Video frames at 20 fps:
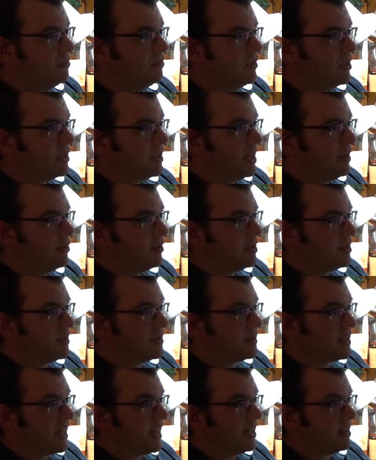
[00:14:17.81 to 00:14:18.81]
what they were
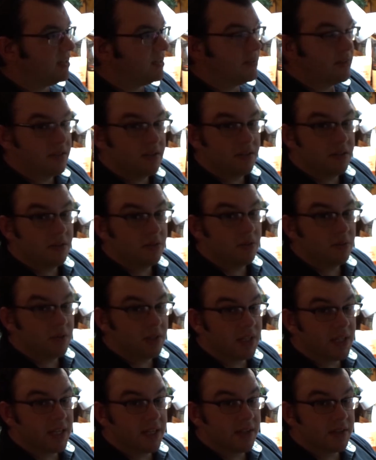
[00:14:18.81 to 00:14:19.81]
designed to do,
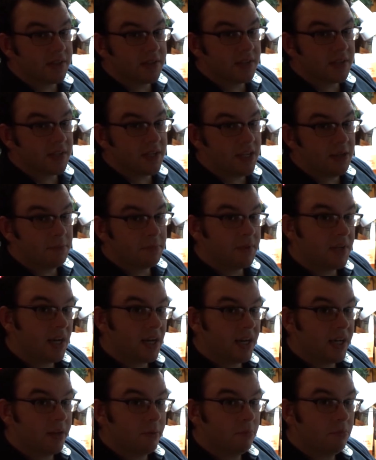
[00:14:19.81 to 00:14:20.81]
and that is to keep
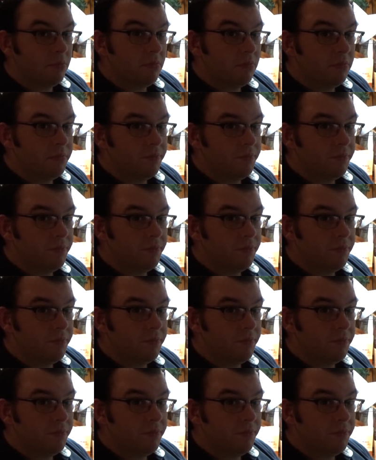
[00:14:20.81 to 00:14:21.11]
time.